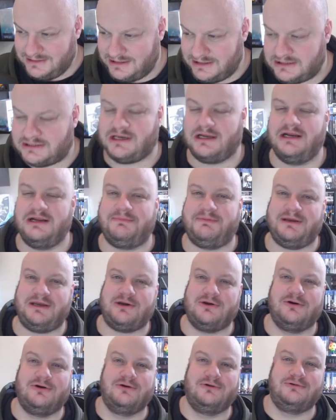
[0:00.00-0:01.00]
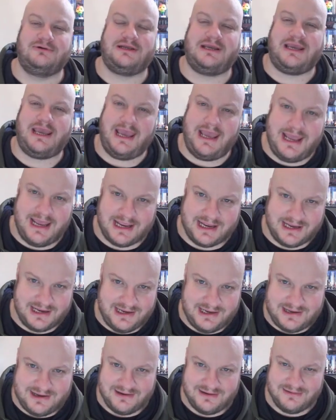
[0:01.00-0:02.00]
is going to be called
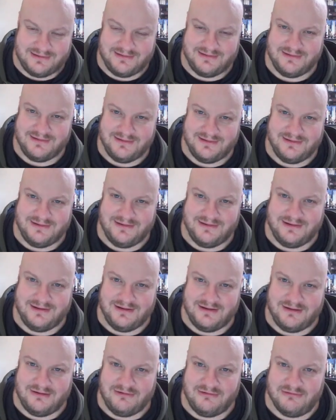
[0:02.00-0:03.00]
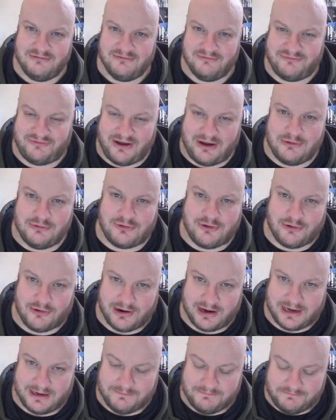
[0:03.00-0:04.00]
King
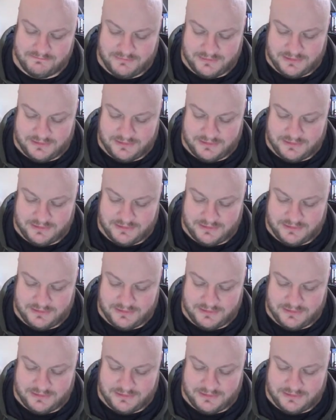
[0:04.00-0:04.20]
Valkyrie.